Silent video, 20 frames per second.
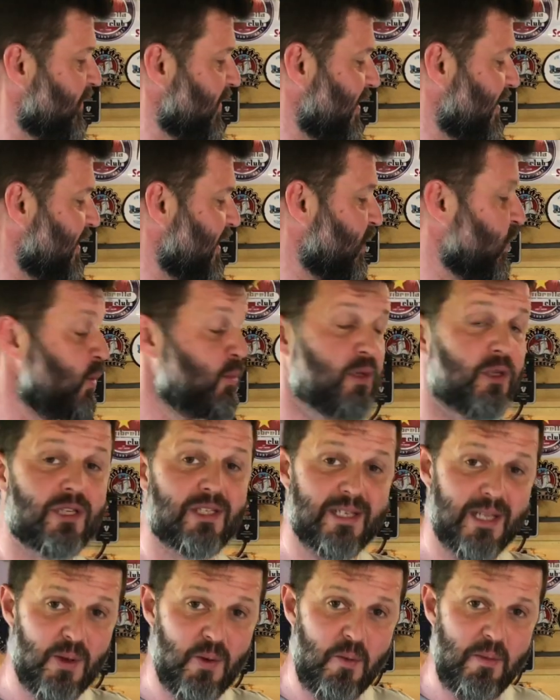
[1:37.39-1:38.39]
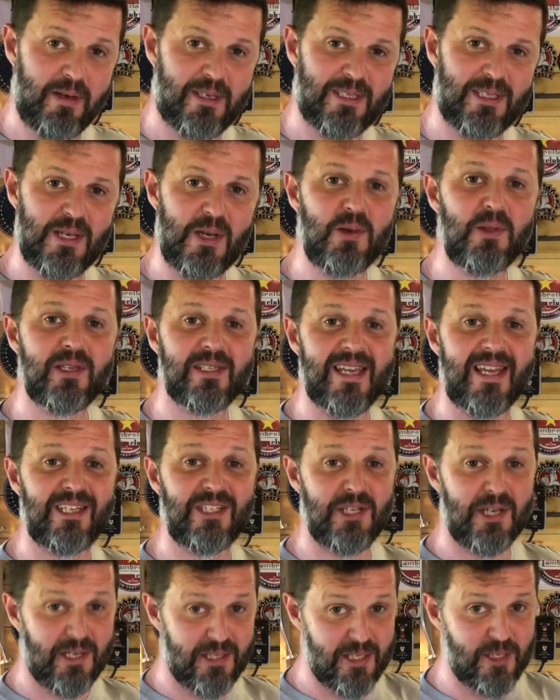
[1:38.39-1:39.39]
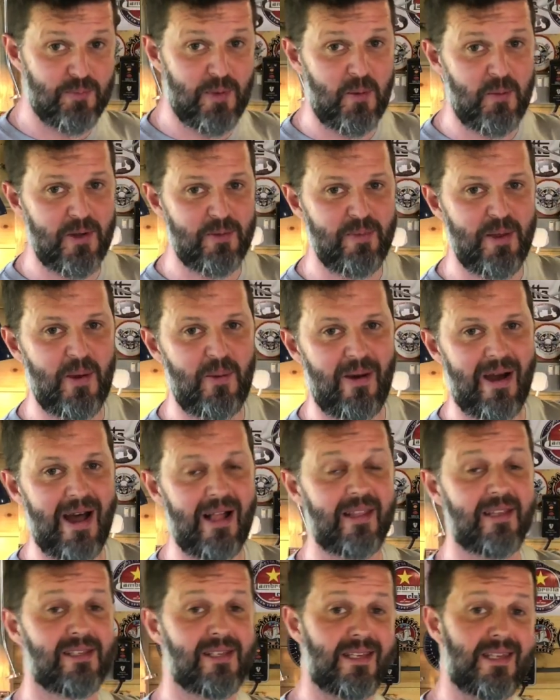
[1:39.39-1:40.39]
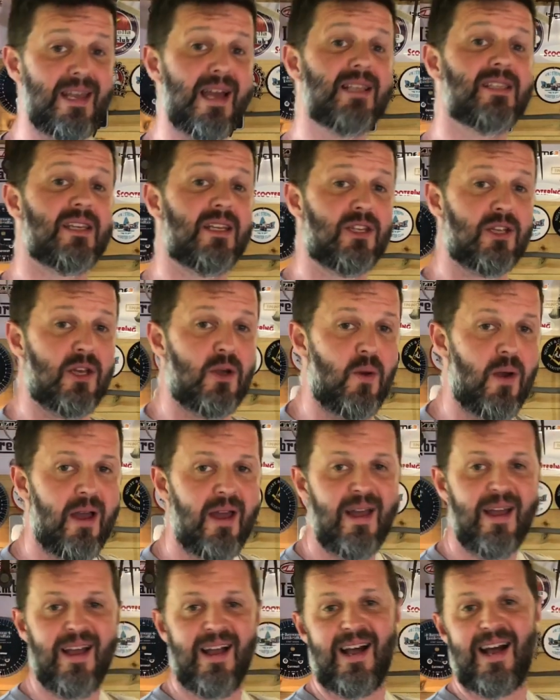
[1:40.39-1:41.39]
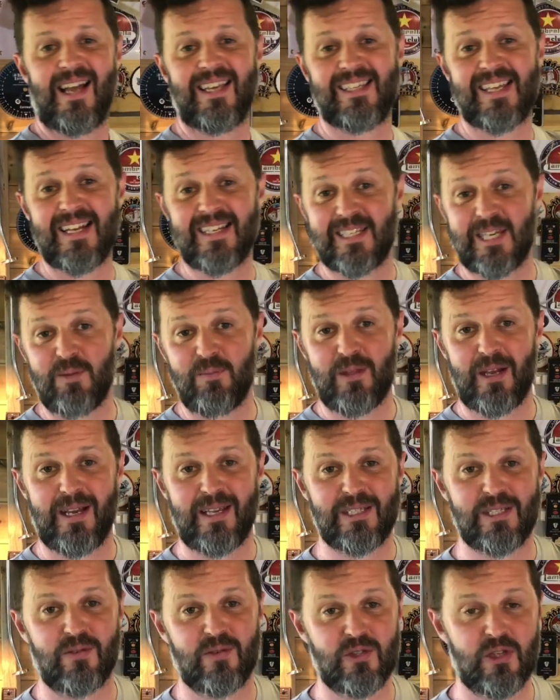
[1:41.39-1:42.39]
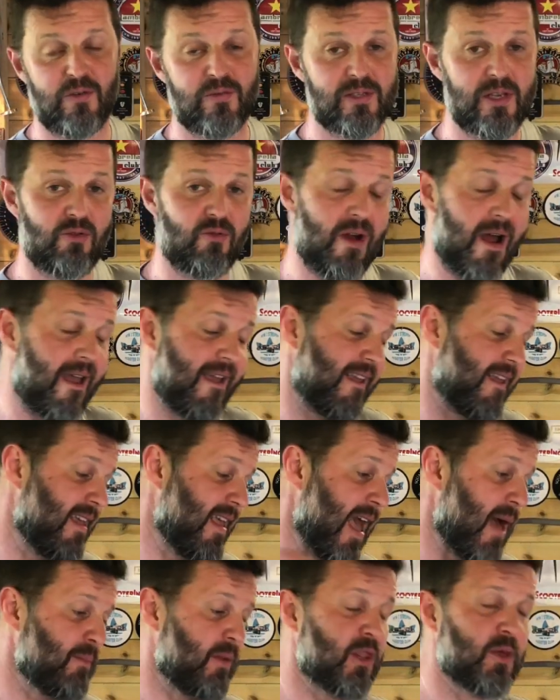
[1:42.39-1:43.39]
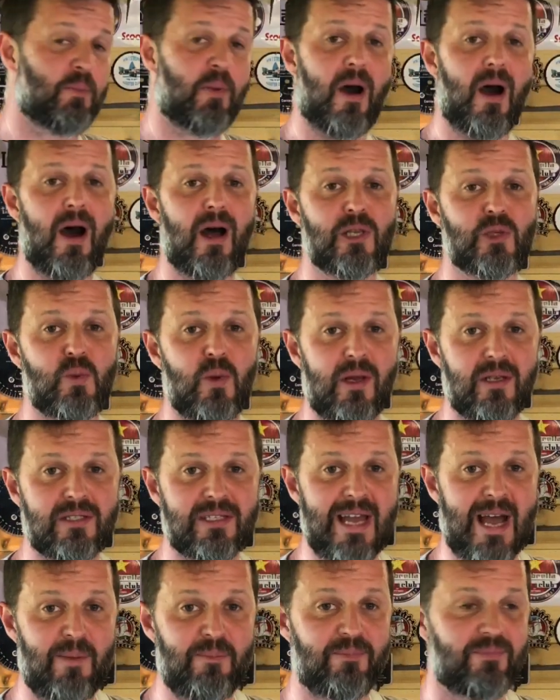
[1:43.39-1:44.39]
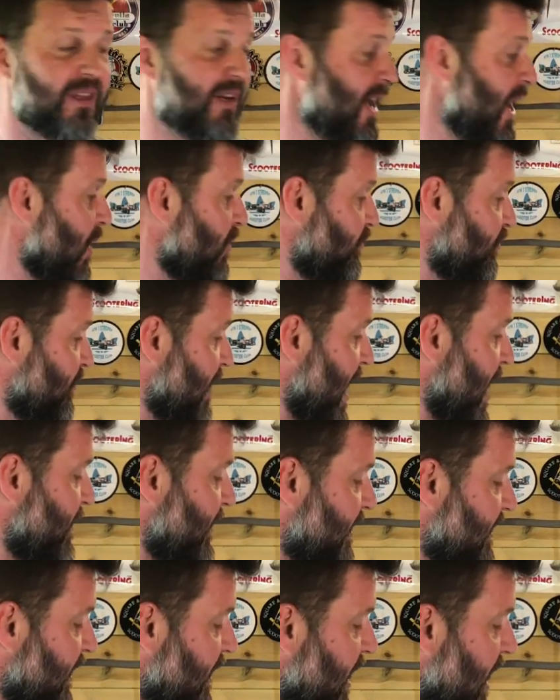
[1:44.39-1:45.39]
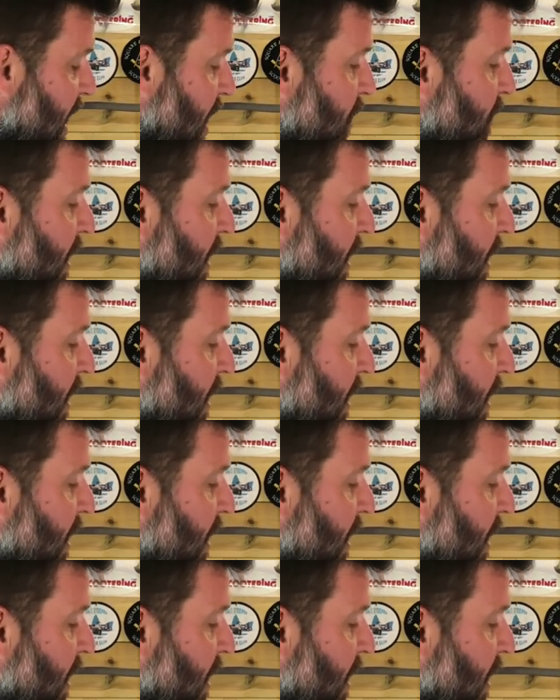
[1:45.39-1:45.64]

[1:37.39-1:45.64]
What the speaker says: Said to him, do you still want me to do this engine, because it's been with me a while? He said, yes, I do. I sent him the list of stuff, said, right, get me the parts whilst I'm, you know, raring to go.